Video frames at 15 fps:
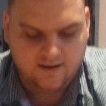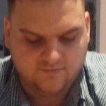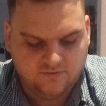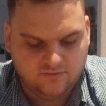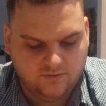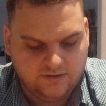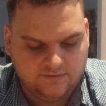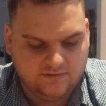outs
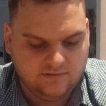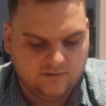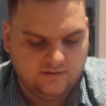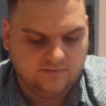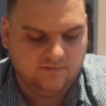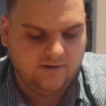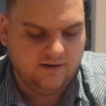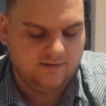
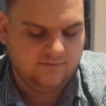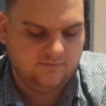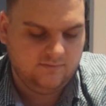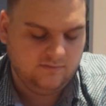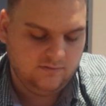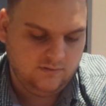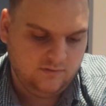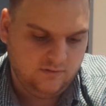Noitilus, outs
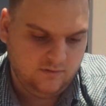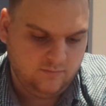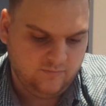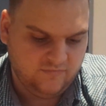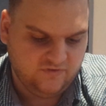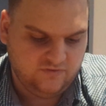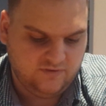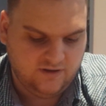
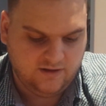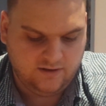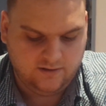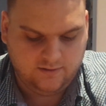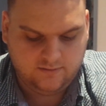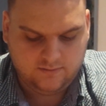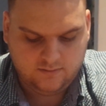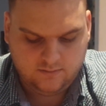
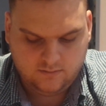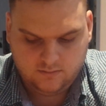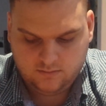Mistake.